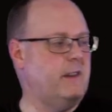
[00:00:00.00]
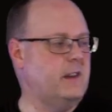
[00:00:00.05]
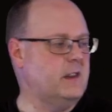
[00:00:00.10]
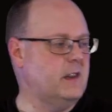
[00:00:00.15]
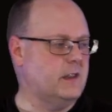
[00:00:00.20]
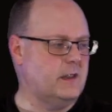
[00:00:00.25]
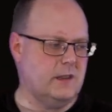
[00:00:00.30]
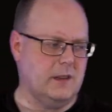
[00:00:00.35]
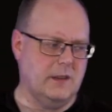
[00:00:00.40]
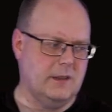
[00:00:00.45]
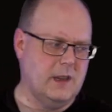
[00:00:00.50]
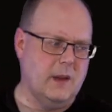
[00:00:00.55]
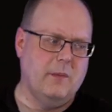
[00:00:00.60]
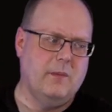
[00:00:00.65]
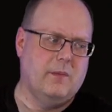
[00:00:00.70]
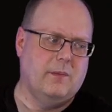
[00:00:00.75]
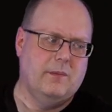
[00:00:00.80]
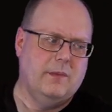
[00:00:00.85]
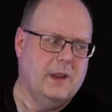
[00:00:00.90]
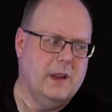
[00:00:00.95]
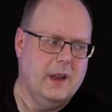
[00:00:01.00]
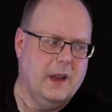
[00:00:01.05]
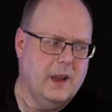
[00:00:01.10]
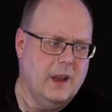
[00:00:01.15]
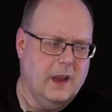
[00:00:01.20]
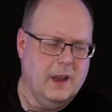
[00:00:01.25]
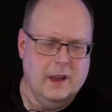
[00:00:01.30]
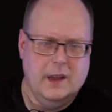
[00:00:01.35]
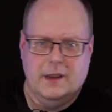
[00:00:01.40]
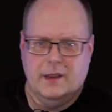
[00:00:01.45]
It just, there's something,
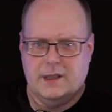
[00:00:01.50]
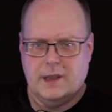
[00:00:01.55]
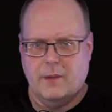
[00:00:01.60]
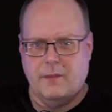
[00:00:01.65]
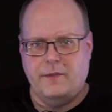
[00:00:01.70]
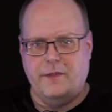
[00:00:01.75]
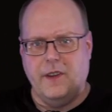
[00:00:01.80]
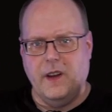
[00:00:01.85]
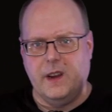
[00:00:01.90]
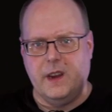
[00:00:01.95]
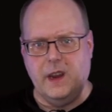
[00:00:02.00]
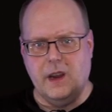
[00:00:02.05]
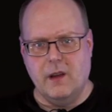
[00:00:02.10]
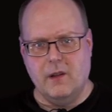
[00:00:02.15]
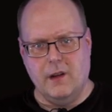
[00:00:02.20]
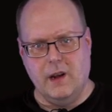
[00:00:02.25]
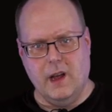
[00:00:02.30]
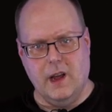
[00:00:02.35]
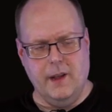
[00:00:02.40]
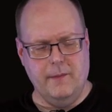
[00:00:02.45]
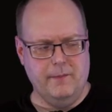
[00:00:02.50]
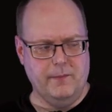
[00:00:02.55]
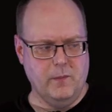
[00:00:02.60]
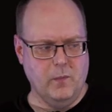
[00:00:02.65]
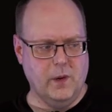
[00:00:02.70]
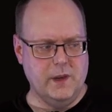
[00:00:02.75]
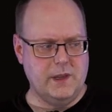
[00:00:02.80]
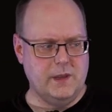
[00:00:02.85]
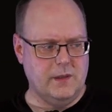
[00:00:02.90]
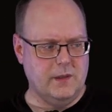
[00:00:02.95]
something funky going on,
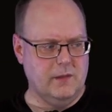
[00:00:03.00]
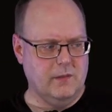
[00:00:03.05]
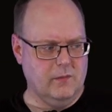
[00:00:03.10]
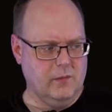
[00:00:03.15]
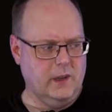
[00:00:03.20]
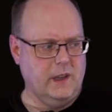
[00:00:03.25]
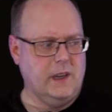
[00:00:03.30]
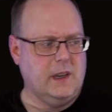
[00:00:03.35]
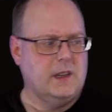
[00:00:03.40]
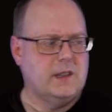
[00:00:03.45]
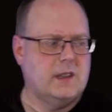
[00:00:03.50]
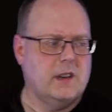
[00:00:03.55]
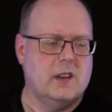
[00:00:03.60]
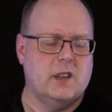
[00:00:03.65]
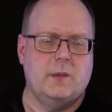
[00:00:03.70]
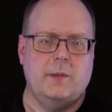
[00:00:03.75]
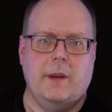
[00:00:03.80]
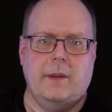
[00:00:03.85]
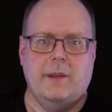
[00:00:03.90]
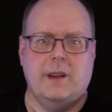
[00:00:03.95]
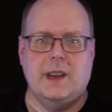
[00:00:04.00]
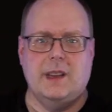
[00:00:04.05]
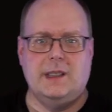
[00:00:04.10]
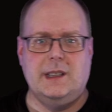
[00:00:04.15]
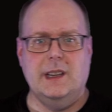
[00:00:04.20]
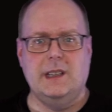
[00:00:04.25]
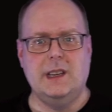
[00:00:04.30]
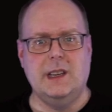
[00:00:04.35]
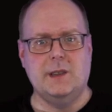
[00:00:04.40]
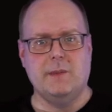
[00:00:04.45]
which really concerns me because
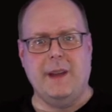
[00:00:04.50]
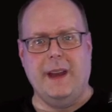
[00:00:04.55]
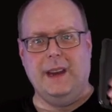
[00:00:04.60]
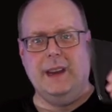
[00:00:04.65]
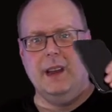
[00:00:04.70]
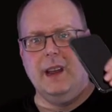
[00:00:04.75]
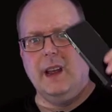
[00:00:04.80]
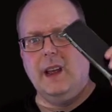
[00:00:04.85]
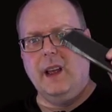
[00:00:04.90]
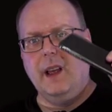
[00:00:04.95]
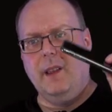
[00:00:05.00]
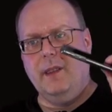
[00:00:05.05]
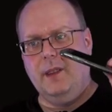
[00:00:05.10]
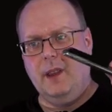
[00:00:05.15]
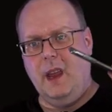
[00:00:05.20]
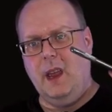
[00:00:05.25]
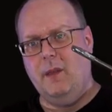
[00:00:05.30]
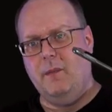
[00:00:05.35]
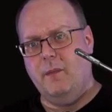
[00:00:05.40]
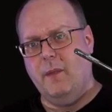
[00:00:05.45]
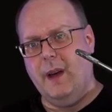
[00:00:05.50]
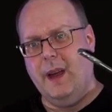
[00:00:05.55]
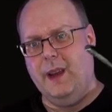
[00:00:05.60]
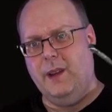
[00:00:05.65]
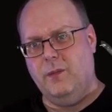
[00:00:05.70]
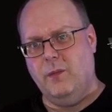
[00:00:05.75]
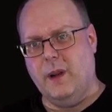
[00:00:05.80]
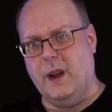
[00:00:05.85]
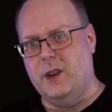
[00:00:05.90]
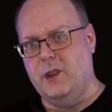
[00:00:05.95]
this is my, in my,
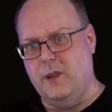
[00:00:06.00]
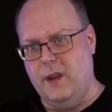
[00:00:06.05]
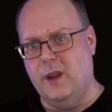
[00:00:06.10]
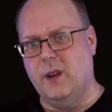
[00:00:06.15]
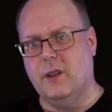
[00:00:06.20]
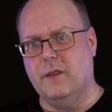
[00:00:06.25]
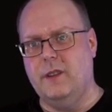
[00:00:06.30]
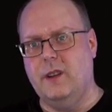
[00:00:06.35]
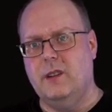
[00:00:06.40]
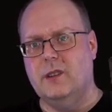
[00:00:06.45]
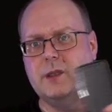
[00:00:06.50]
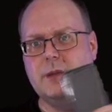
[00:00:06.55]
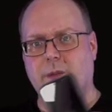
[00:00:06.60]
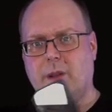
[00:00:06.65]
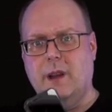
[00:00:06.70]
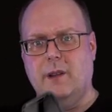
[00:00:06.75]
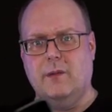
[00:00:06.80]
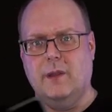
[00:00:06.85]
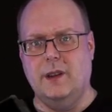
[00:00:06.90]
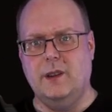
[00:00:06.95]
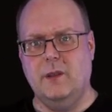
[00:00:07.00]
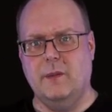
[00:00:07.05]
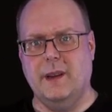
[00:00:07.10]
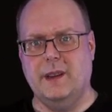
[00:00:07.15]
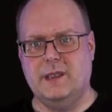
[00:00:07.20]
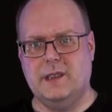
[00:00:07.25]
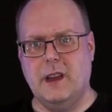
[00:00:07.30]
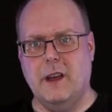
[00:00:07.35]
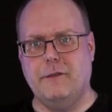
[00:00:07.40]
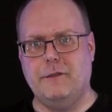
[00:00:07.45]
when I do interviews, when I, when I do my
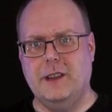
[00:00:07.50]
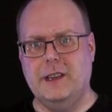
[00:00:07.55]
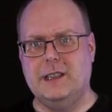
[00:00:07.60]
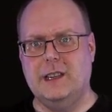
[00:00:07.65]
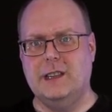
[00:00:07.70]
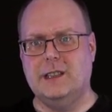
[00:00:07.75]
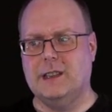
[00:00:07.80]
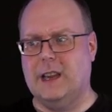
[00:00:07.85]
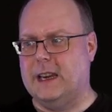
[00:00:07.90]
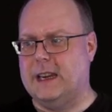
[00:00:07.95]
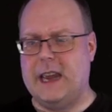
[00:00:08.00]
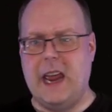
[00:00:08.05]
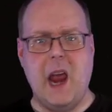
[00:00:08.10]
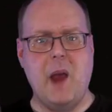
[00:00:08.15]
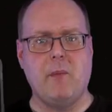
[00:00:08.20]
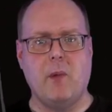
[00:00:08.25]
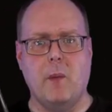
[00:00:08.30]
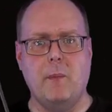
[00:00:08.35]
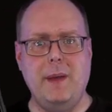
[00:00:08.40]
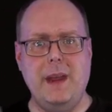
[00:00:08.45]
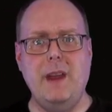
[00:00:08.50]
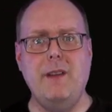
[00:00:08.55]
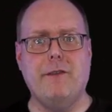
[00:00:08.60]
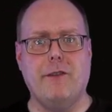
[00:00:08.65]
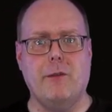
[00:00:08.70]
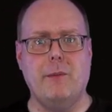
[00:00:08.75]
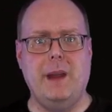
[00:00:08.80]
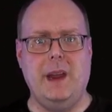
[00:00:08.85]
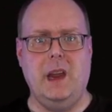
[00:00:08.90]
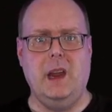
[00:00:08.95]
stuff, this is like camera B
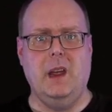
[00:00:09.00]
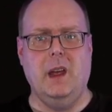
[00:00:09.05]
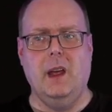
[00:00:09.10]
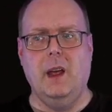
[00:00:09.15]
for me